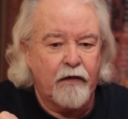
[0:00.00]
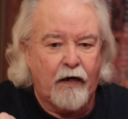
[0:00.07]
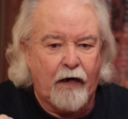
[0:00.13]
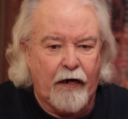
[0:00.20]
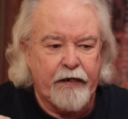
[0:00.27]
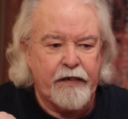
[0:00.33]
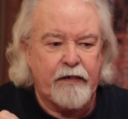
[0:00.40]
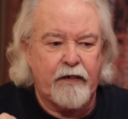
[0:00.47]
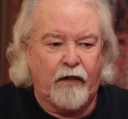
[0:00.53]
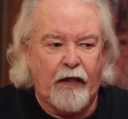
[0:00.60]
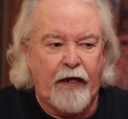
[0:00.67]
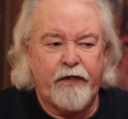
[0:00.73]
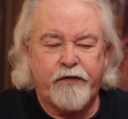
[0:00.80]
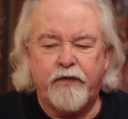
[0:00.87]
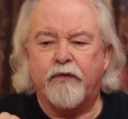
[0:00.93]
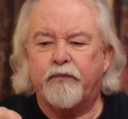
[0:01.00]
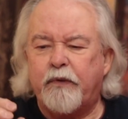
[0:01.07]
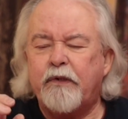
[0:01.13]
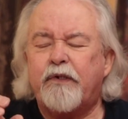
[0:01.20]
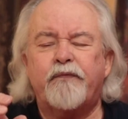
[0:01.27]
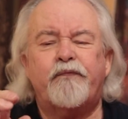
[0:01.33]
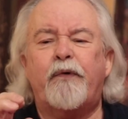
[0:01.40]
height classes,
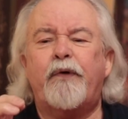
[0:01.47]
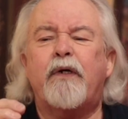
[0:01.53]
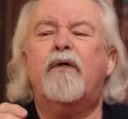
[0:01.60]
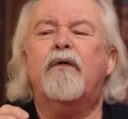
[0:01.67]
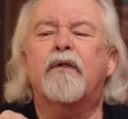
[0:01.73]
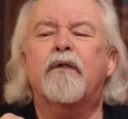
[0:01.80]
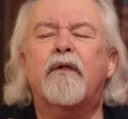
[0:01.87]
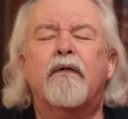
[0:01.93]
which is very good.